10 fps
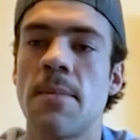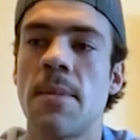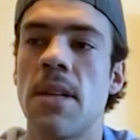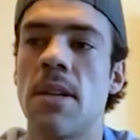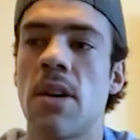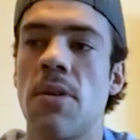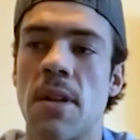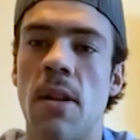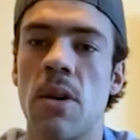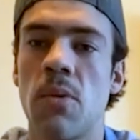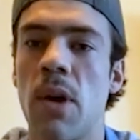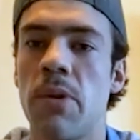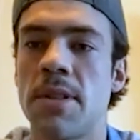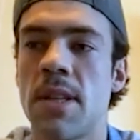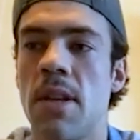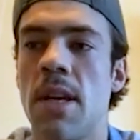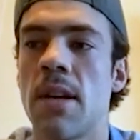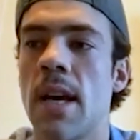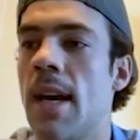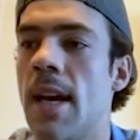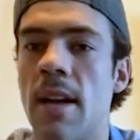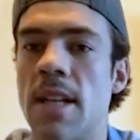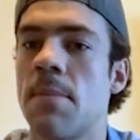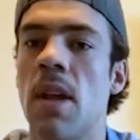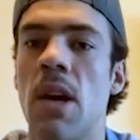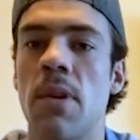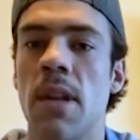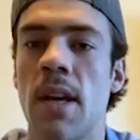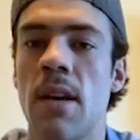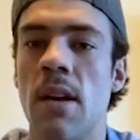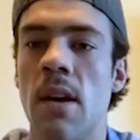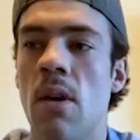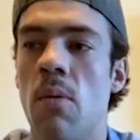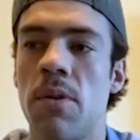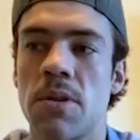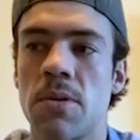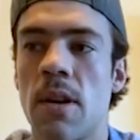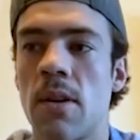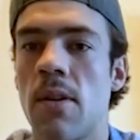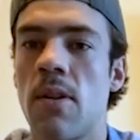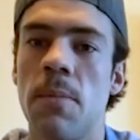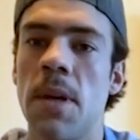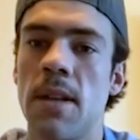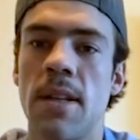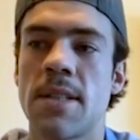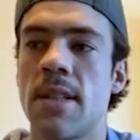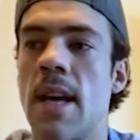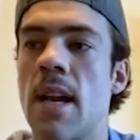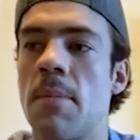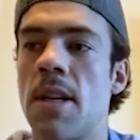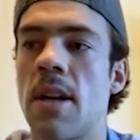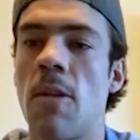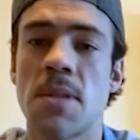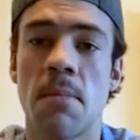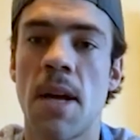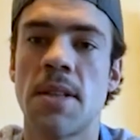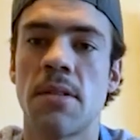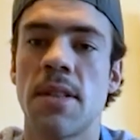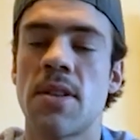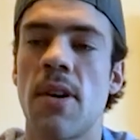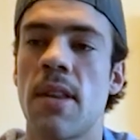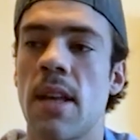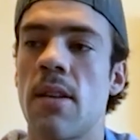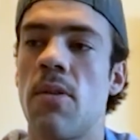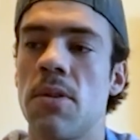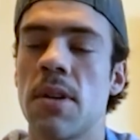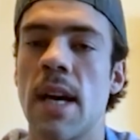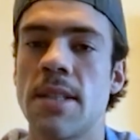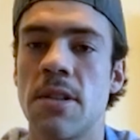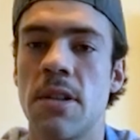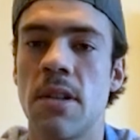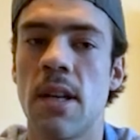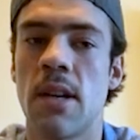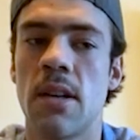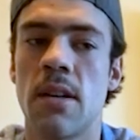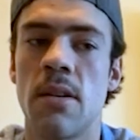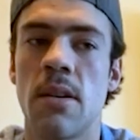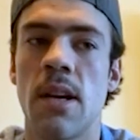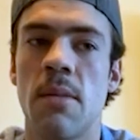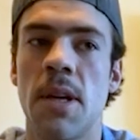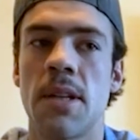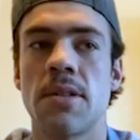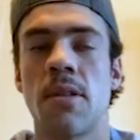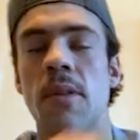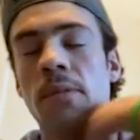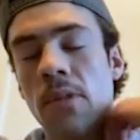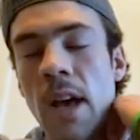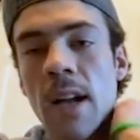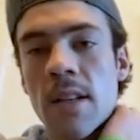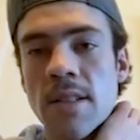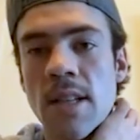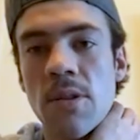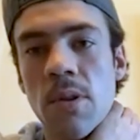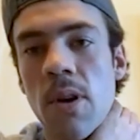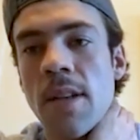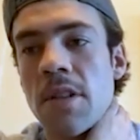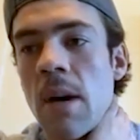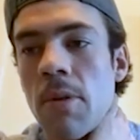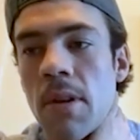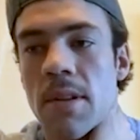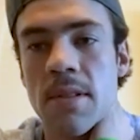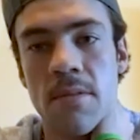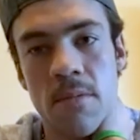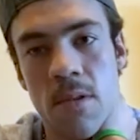I mean, it goes a long way when you tell a young guy, hey, nice play, when they're struggling a little bit and this and that. I mean, it helps them mentally. So I think the older guys should get a big deserving for that, because they do a great job with us.